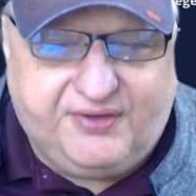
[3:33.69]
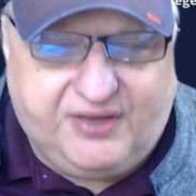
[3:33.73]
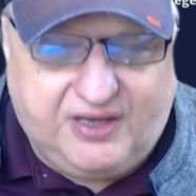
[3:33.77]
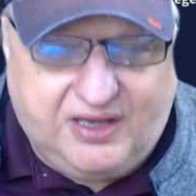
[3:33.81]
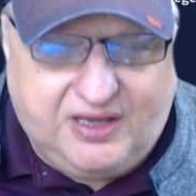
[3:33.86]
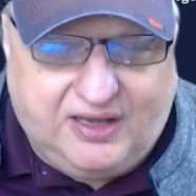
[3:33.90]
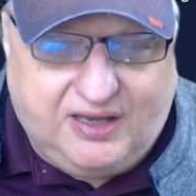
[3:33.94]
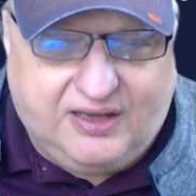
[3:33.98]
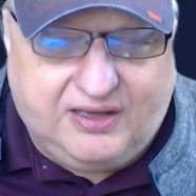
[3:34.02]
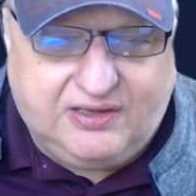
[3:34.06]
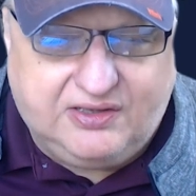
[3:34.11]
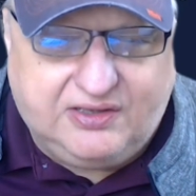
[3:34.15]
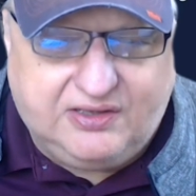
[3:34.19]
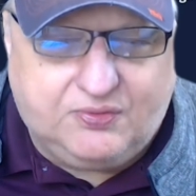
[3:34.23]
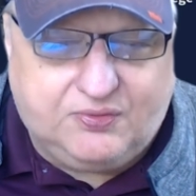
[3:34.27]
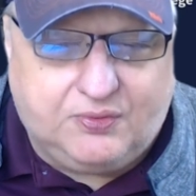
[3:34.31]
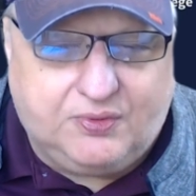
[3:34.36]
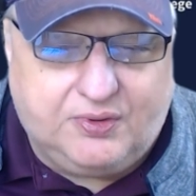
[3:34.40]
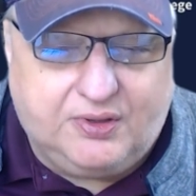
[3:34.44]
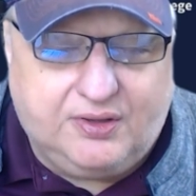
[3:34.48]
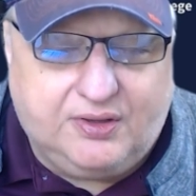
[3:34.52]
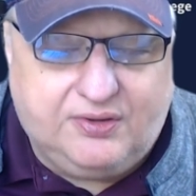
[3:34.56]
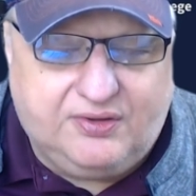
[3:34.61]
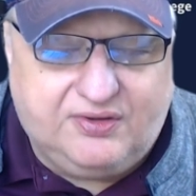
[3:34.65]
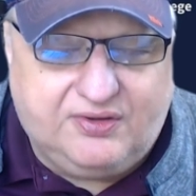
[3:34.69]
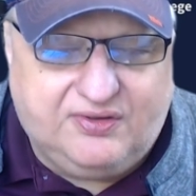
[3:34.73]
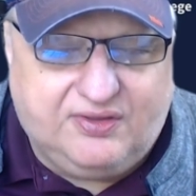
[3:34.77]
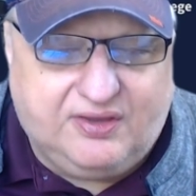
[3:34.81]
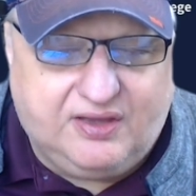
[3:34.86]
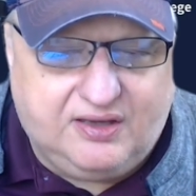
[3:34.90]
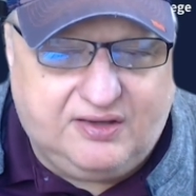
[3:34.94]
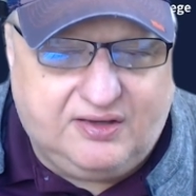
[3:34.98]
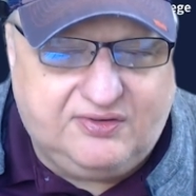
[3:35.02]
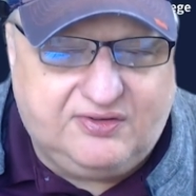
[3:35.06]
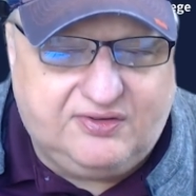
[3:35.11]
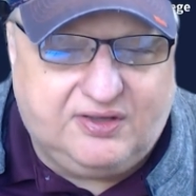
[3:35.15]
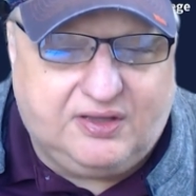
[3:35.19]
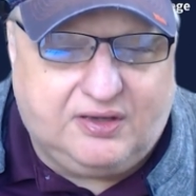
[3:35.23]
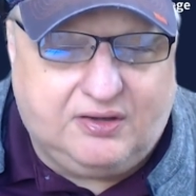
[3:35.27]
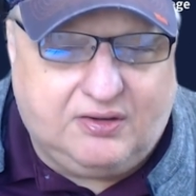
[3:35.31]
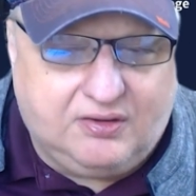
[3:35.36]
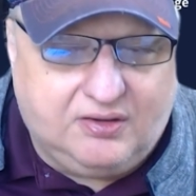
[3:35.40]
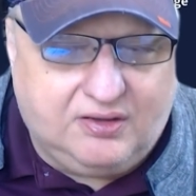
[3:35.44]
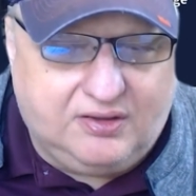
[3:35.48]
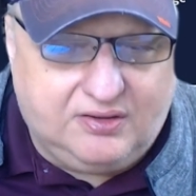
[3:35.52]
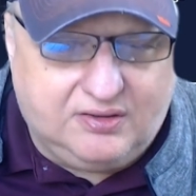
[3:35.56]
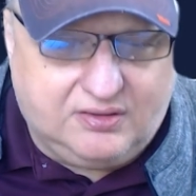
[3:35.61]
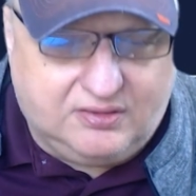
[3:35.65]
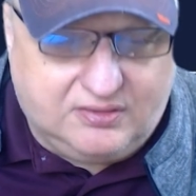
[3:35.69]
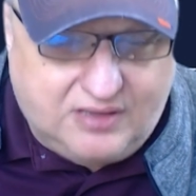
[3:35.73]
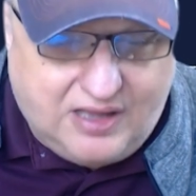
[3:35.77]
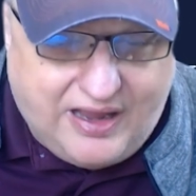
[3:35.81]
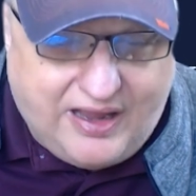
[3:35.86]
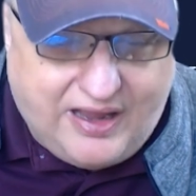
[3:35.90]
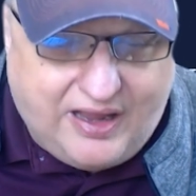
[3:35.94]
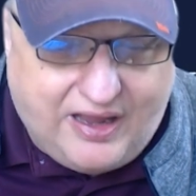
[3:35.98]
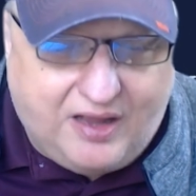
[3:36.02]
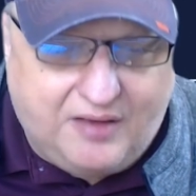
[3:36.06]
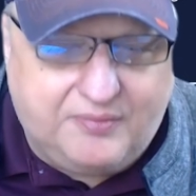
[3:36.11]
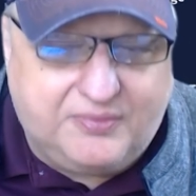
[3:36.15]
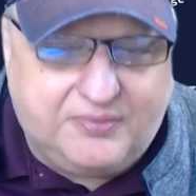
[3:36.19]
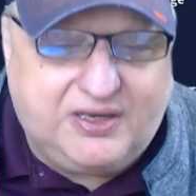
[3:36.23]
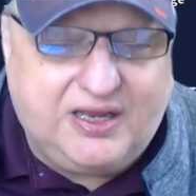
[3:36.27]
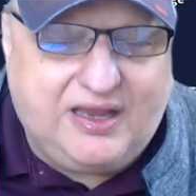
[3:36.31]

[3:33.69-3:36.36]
things with things that are in the lab,